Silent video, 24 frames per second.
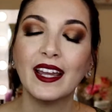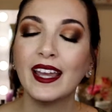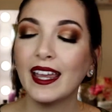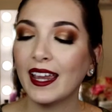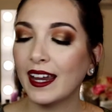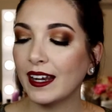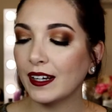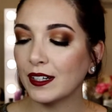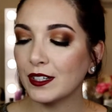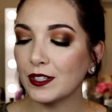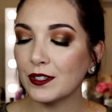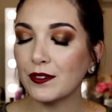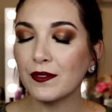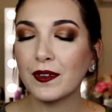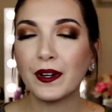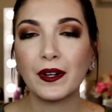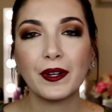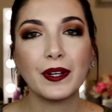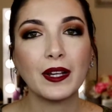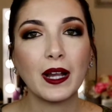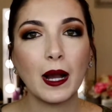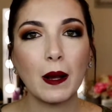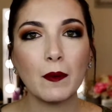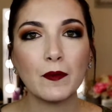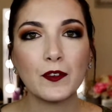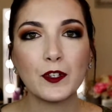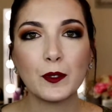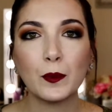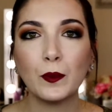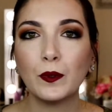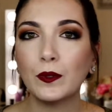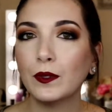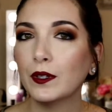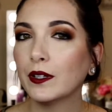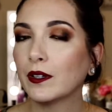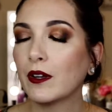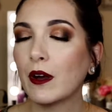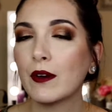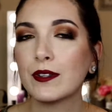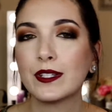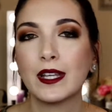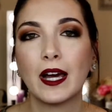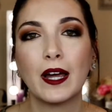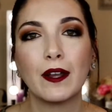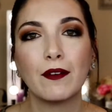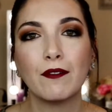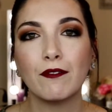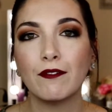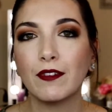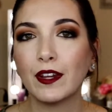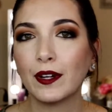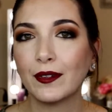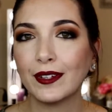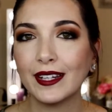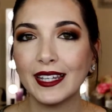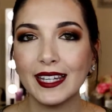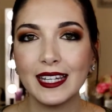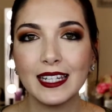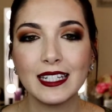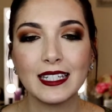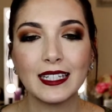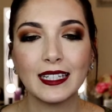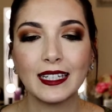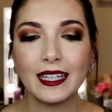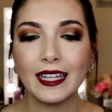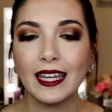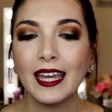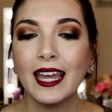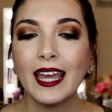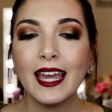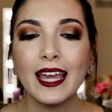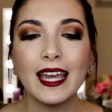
It is very comfortable, it goes on very easily,